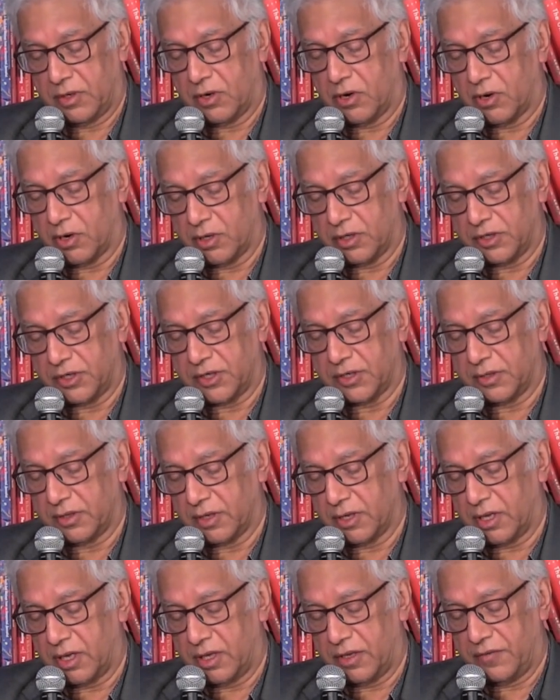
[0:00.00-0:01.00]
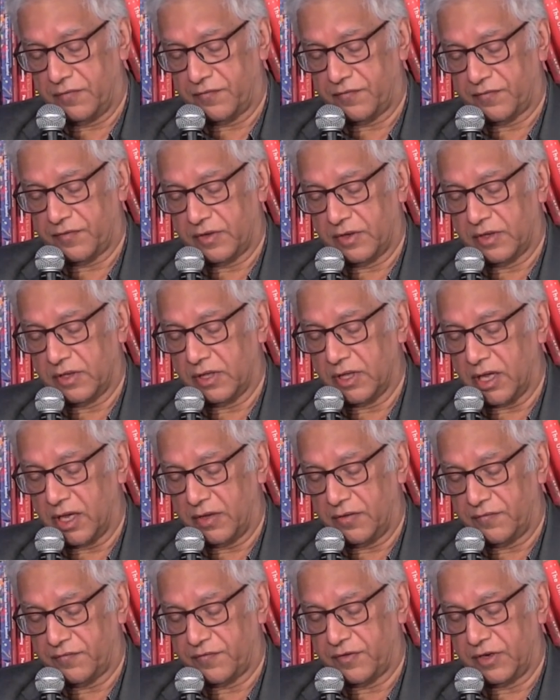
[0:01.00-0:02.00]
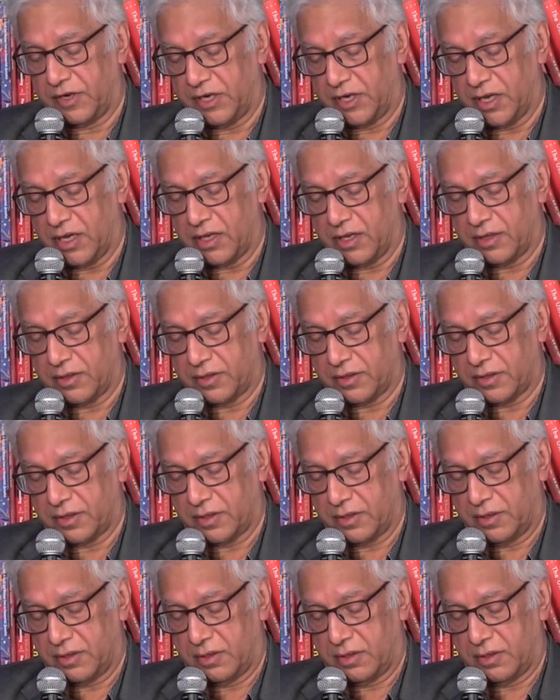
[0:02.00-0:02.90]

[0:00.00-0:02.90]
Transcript: Art and life, life and death.